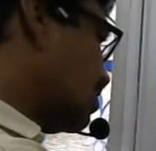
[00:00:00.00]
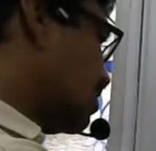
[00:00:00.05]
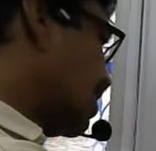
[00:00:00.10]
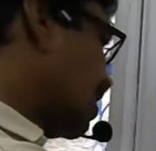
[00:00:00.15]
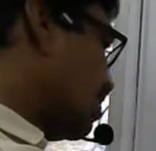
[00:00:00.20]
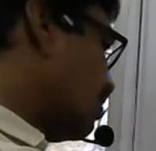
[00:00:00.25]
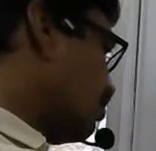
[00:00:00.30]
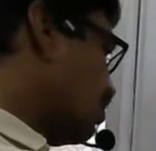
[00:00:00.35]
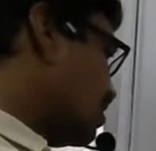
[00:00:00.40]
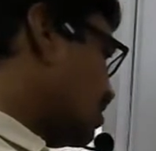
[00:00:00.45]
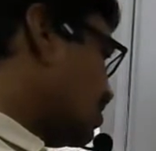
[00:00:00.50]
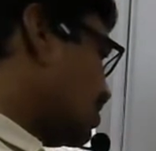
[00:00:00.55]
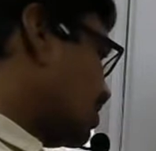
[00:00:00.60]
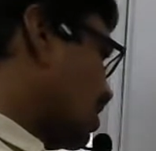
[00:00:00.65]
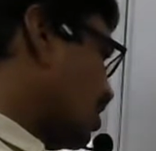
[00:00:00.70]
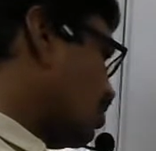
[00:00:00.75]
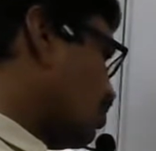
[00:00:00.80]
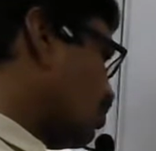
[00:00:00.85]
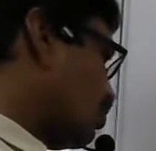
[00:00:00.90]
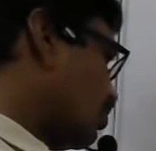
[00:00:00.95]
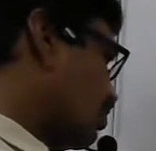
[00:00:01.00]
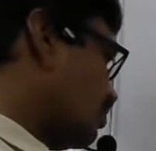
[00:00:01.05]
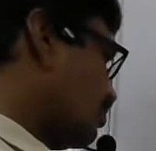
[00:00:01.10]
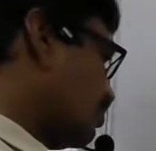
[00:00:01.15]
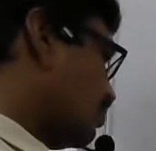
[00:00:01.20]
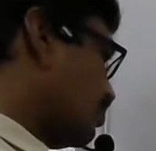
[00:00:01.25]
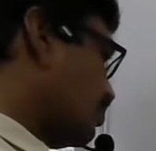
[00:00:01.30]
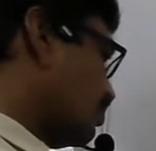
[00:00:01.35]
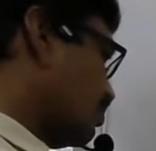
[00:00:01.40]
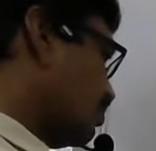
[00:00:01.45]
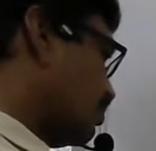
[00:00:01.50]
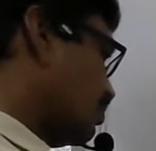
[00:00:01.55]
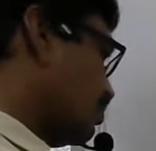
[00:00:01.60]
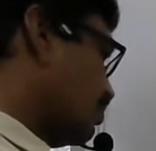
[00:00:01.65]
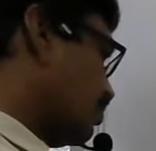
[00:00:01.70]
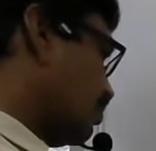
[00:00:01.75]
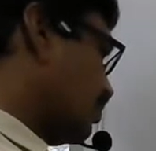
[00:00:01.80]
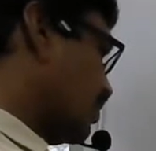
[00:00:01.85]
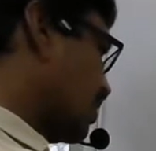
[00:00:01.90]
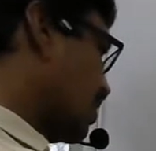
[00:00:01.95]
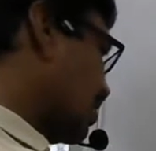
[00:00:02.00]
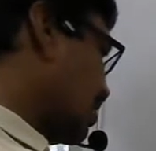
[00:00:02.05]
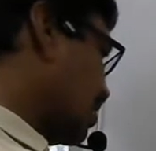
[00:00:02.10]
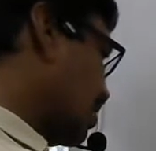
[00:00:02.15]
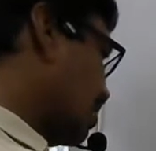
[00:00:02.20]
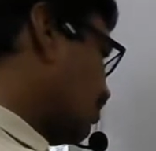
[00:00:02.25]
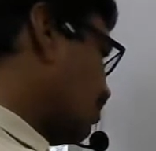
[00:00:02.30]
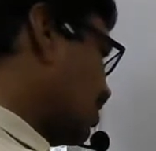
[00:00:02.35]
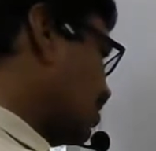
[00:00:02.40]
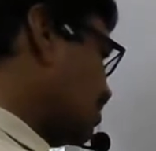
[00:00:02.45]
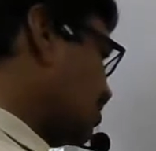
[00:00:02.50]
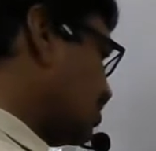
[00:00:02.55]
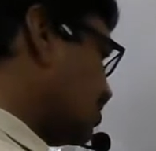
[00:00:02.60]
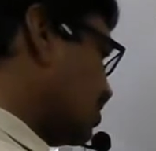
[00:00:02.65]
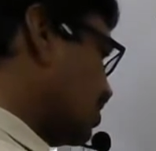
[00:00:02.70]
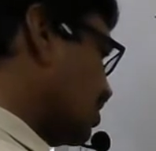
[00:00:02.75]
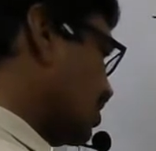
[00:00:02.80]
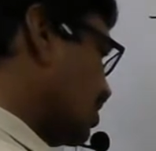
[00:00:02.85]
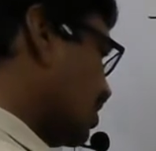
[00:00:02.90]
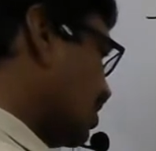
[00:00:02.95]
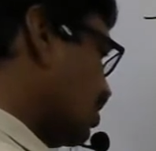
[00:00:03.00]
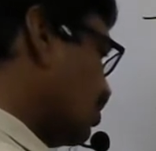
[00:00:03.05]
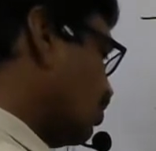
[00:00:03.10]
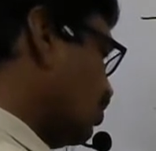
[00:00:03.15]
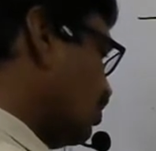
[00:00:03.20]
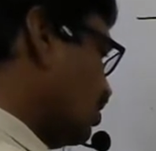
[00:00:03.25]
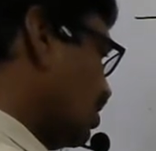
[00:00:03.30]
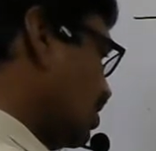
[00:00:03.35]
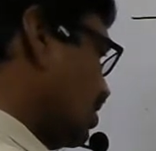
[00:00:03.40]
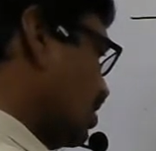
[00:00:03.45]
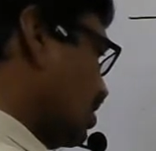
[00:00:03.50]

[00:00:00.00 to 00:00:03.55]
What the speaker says: n plus L rule. N plus L rule.